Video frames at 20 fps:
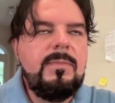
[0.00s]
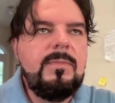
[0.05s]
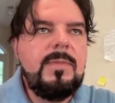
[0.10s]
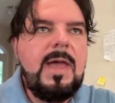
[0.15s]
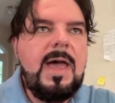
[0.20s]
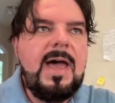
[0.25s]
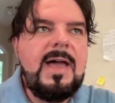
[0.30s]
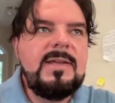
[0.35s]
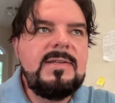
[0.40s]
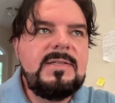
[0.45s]

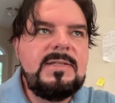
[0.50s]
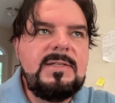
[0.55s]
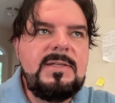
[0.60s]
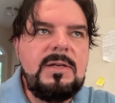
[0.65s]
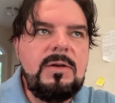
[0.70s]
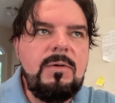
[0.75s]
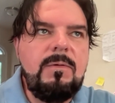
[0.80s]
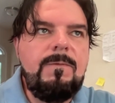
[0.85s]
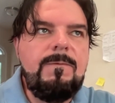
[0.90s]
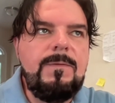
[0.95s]
I
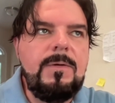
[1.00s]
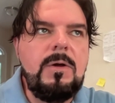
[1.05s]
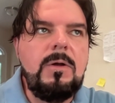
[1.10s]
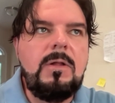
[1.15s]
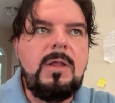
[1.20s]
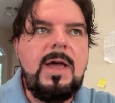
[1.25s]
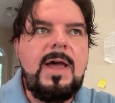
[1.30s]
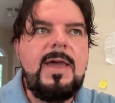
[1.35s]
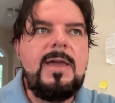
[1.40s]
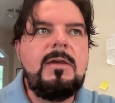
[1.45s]
still
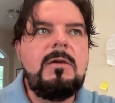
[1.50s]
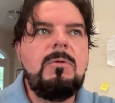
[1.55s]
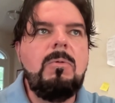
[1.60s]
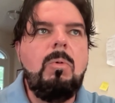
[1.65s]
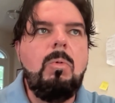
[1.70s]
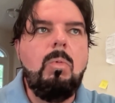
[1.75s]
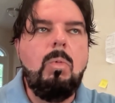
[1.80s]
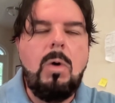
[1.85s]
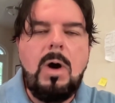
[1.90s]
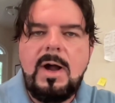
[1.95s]
feel like
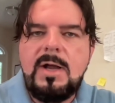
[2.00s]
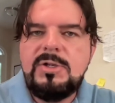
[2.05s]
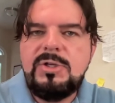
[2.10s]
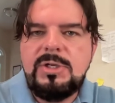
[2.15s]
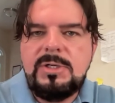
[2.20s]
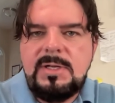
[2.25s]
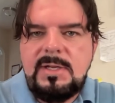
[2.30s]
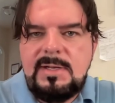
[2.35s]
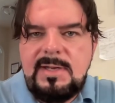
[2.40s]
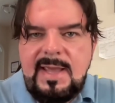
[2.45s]

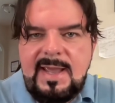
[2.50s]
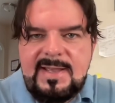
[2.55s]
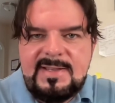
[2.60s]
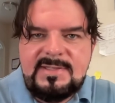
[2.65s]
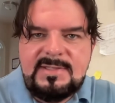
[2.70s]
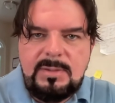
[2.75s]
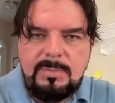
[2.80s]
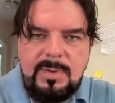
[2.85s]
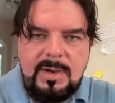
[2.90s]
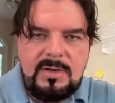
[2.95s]
Washington
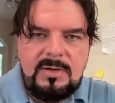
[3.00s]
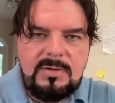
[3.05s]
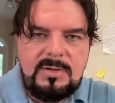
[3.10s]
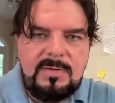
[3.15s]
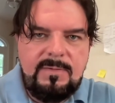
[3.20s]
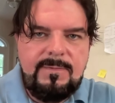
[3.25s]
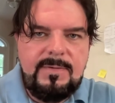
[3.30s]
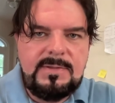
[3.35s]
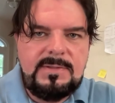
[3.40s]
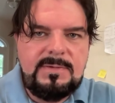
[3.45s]
has the better
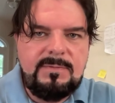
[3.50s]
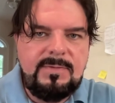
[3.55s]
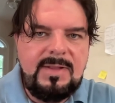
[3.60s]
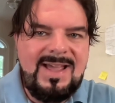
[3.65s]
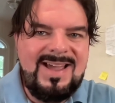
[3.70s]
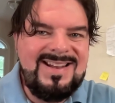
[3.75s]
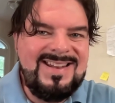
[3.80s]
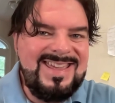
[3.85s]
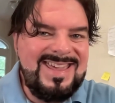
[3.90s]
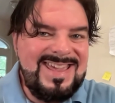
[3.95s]
defensive
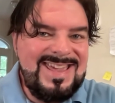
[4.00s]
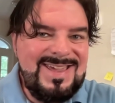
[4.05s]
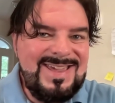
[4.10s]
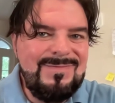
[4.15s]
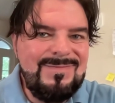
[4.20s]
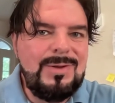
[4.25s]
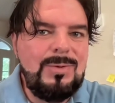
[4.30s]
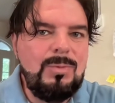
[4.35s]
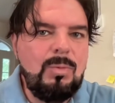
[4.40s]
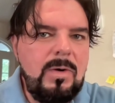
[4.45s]
line,
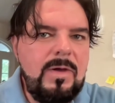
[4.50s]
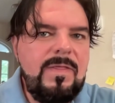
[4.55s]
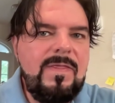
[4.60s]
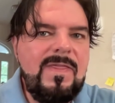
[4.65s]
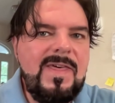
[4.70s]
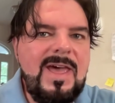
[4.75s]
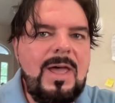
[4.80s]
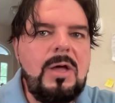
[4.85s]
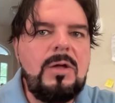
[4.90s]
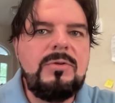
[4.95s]
even
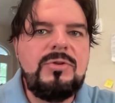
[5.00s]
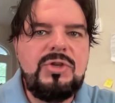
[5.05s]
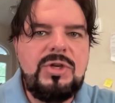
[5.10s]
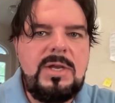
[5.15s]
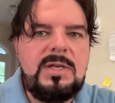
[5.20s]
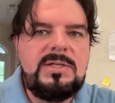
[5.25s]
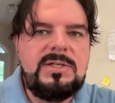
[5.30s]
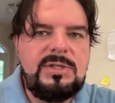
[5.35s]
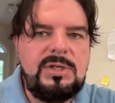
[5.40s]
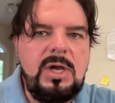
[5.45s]
without
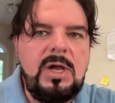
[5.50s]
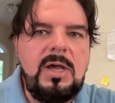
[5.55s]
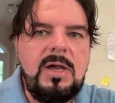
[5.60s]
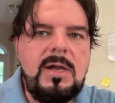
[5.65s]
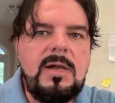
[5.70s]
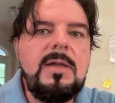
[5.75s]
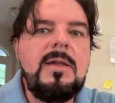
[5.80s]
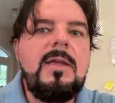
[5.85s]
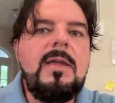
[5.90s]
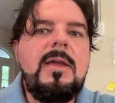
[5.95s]
Chase
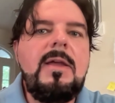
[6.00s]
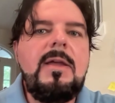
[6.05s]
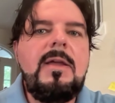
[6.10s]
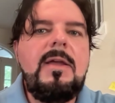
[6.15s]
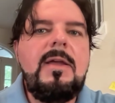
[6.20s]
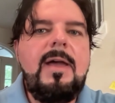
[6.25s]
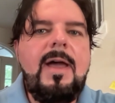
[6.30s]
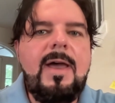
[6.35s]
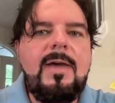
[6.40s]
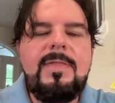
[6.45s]
Young.
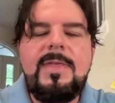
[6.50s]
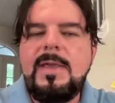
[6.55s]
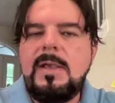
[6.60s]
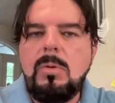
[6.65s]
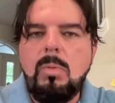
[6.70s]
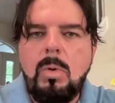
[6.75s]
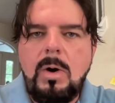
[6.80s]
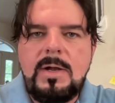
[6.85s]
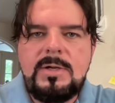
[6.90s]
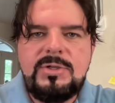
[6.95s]
I
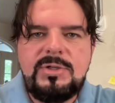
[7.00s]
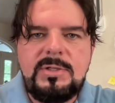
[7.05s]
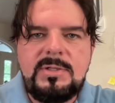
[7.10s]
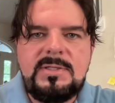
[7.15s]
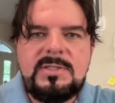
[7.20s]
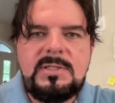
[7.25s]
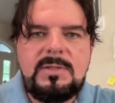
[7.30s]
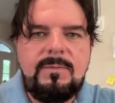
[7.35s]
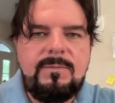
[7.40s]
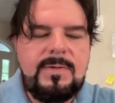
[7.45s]
think
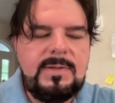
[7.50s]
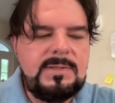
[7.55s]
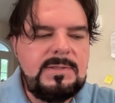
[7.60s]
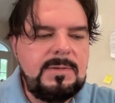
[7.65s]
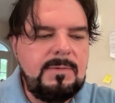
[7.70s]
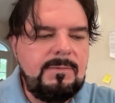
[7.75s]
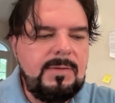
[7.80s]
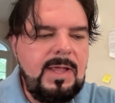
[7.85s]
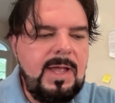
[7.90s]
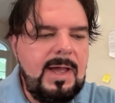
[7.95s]
Washington's
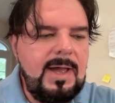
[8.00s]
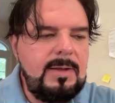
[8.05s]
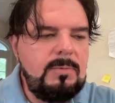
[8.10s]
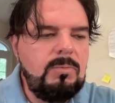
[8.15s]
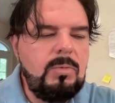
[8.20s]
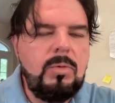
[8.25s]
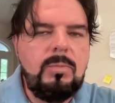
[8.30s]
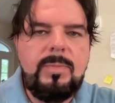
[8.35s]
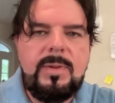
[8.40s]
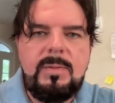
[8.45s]
defensive
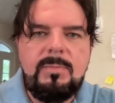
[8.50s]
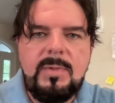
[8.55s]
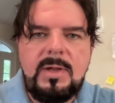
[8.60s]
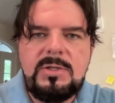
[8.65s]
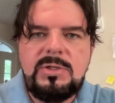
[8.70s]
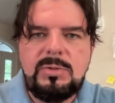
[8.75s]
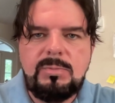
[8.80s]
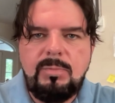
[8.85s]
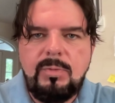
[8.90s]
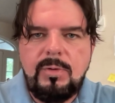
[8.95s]
line will be
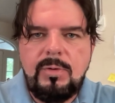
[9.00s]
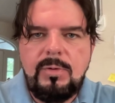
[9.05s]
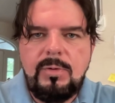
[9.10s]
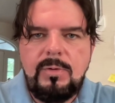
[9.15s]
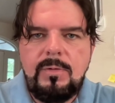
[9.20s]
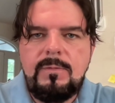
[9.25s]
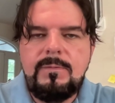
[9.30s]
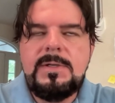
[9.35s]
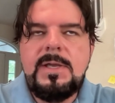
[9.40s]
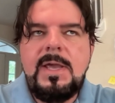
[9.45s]
much
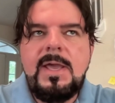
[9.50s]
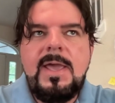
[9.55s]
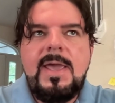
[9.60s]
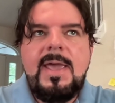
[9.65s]
improved.